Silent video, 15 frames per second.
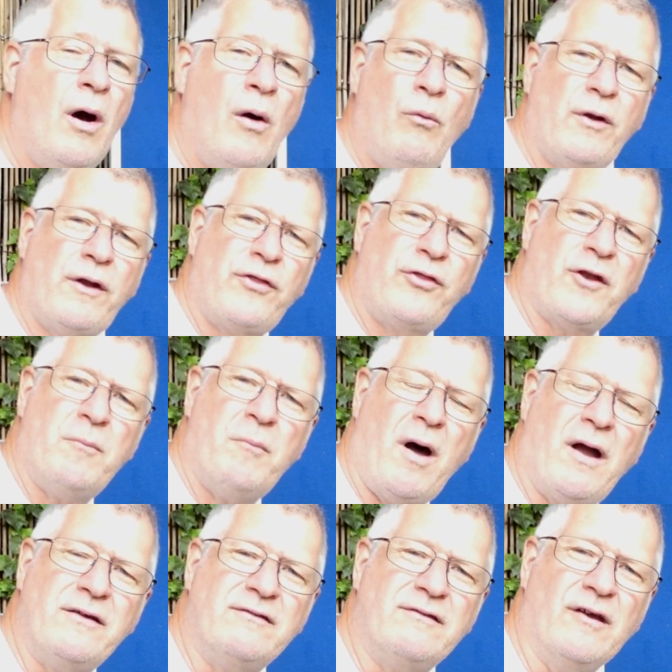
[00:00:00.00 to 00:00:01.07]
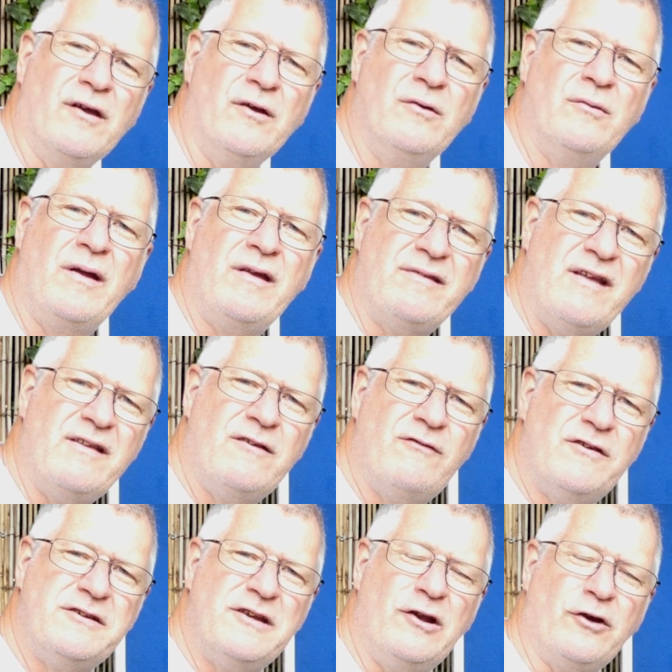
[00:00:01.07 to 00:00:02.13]
what I thought I might do is
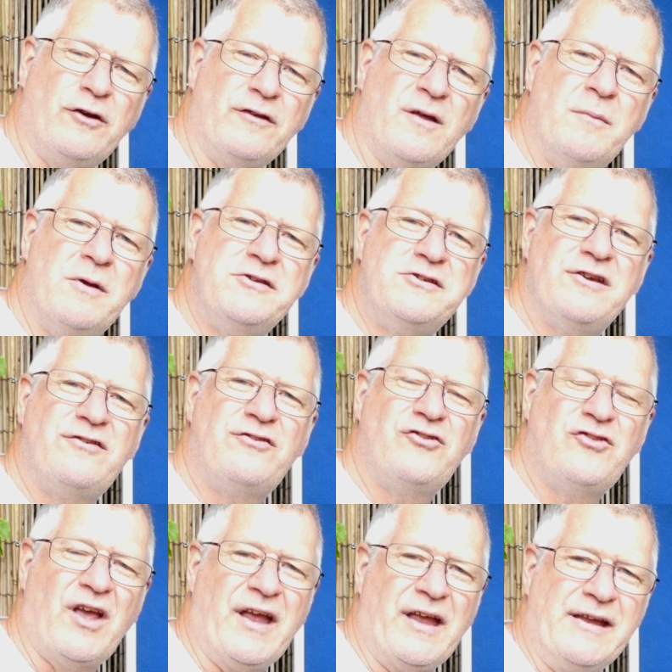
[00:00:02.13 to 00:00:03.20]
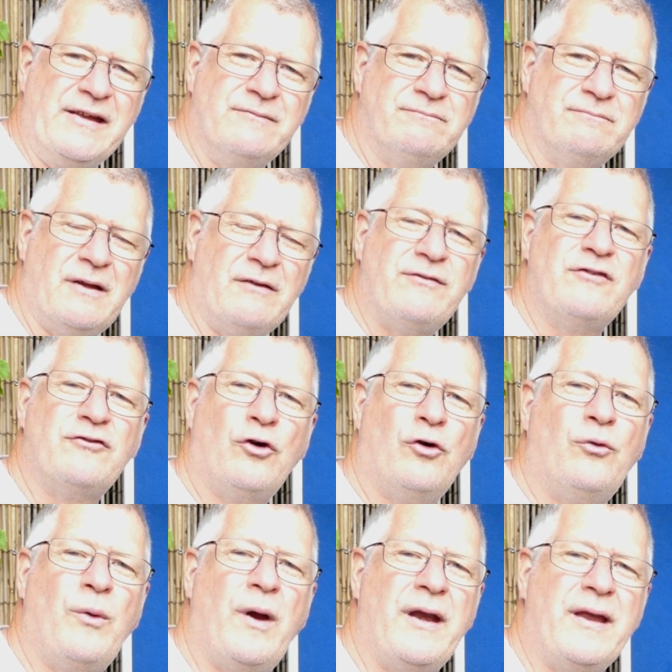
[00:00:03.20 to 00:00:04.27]
individually look at them and just see if there's
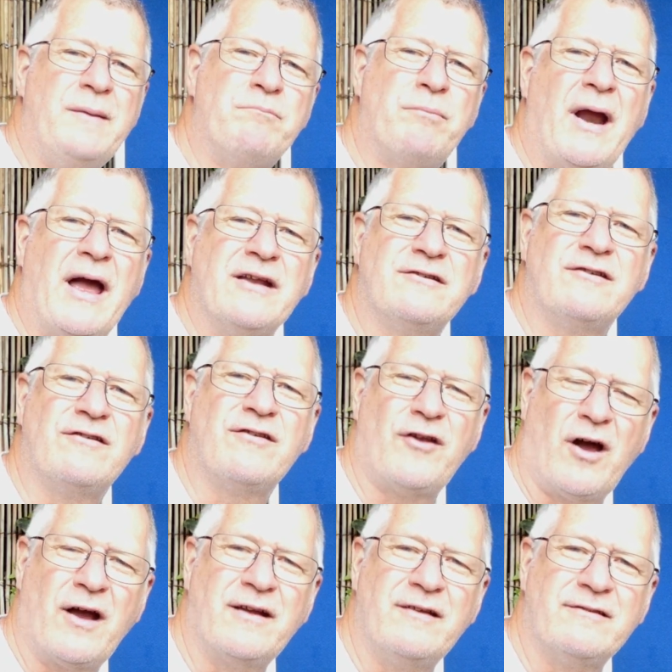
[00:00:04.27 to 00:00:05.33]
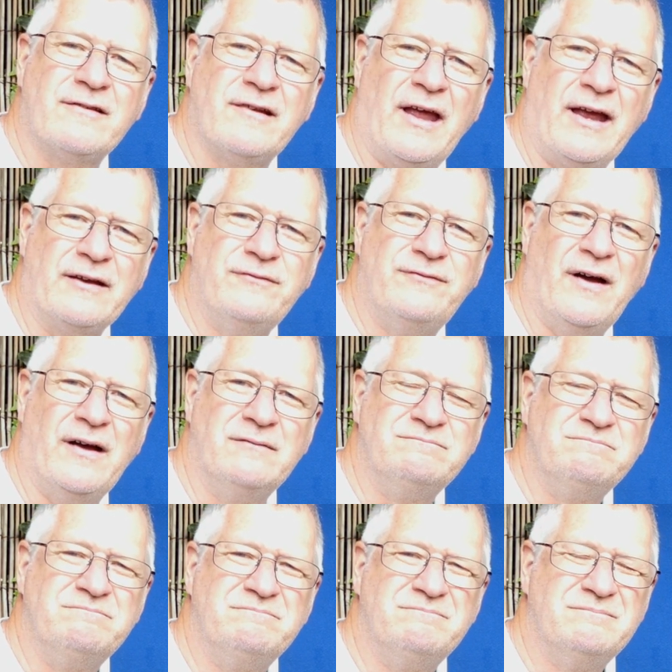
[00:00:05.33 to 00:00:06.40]
already branches that I can select for
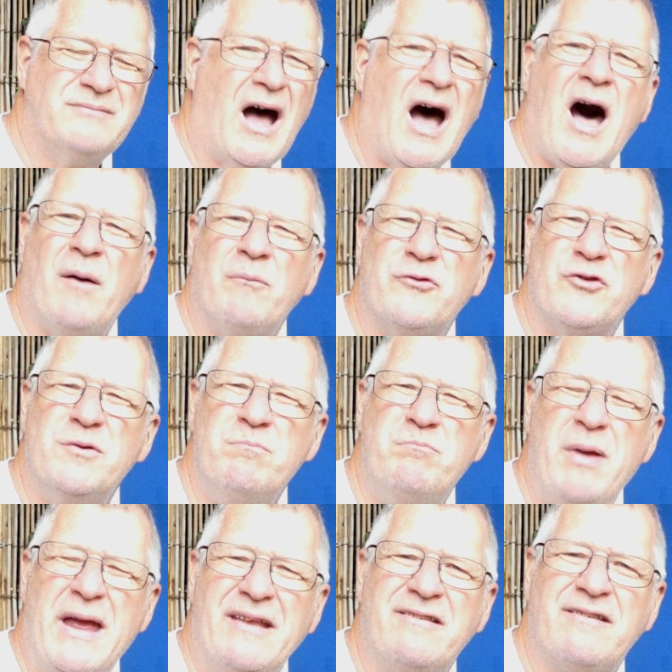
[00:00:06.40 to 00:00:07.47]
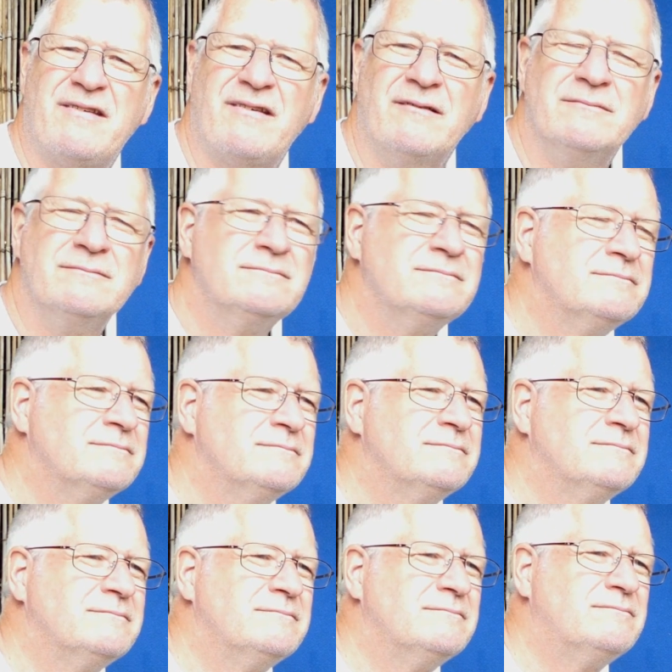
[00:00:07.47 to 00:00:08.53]
arms and bits.
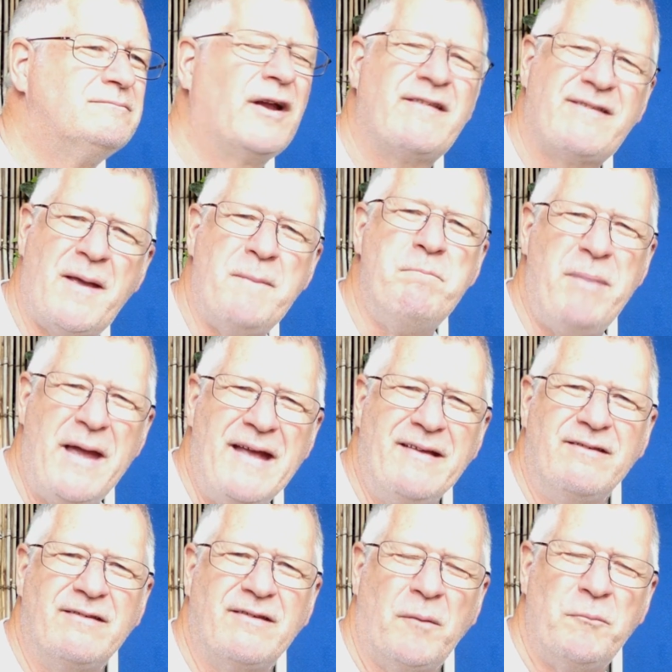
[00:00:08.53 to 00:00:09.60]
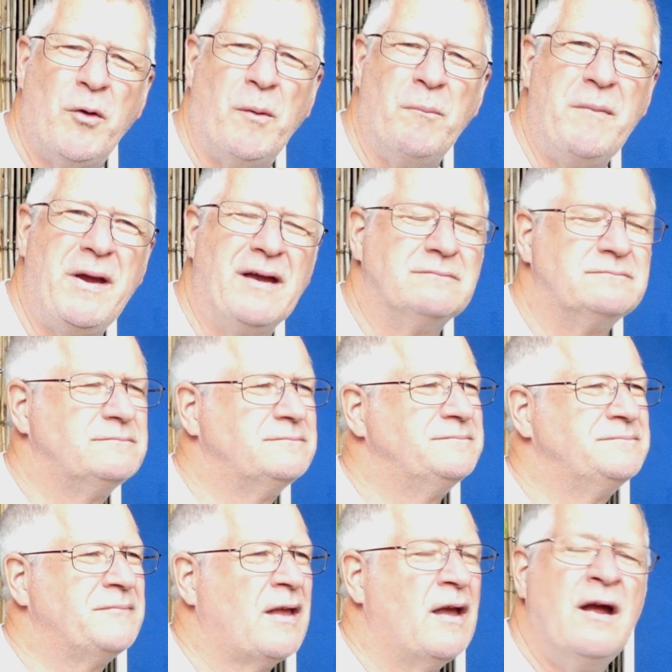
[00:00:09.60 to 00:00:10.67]
When I say bits, I'm not me.
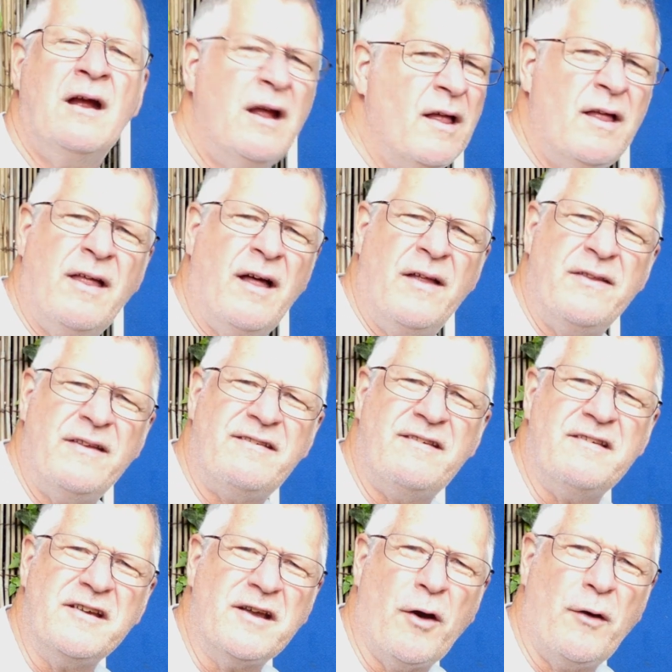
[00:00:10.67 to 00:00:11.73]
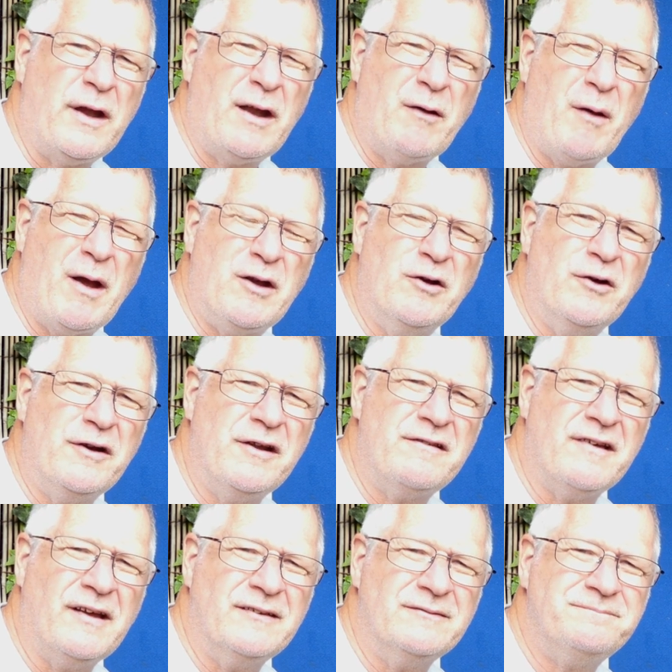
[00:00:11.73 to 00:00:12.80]
This isn't going anywhere good, is
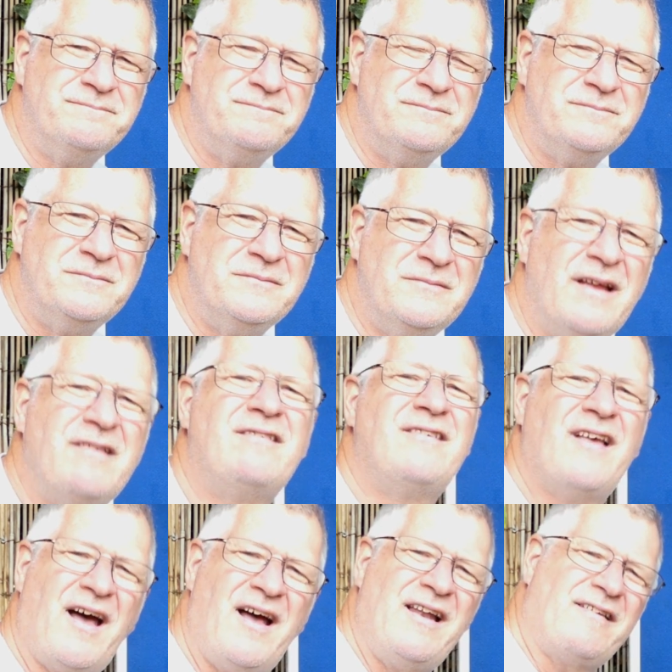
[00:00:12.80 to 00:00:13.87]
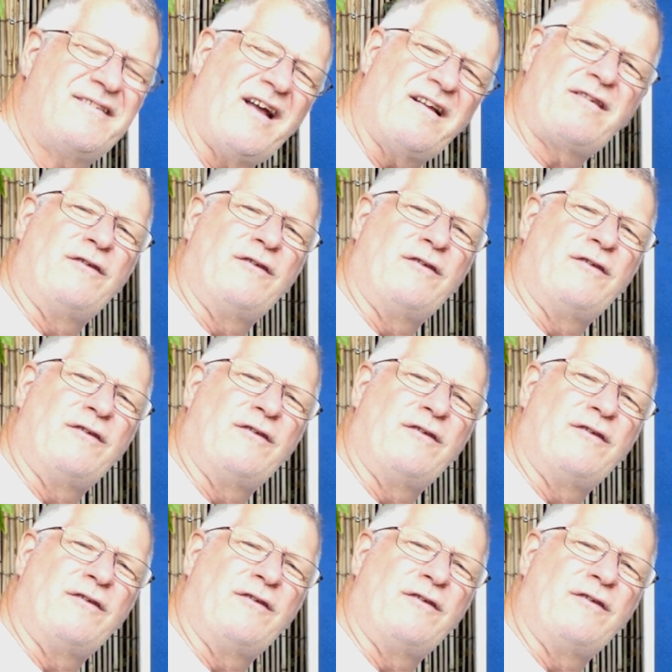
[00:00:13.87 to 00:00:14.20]
it? Let's cut to